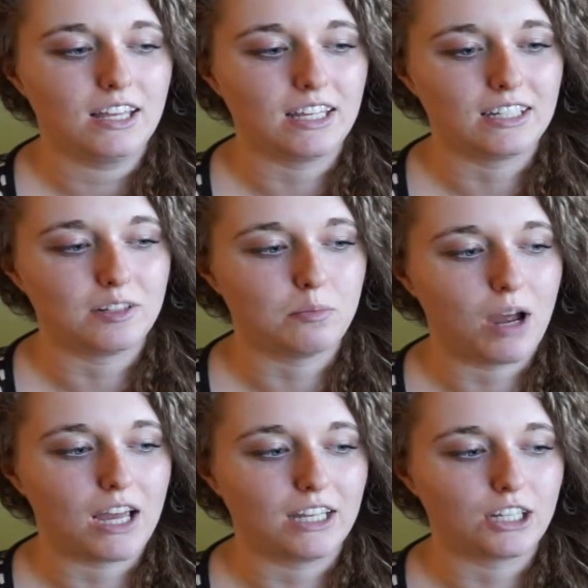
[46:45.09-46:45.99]
in
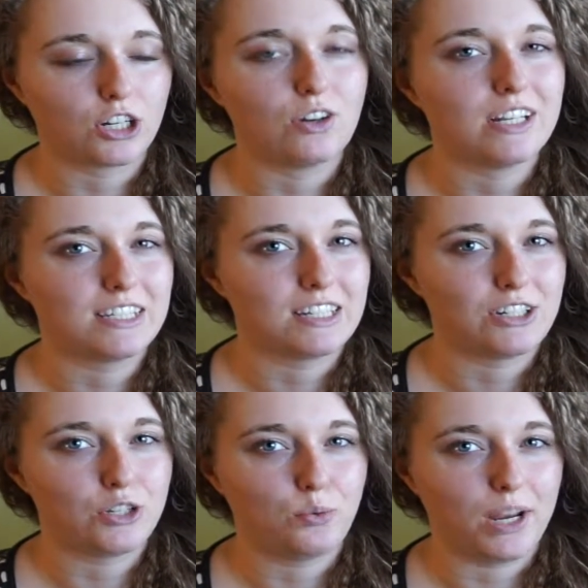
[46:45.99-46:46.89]
my current
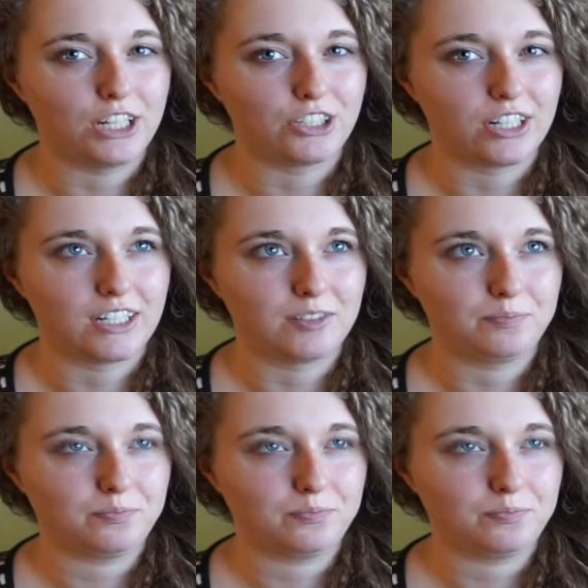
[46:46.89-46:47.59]
situation?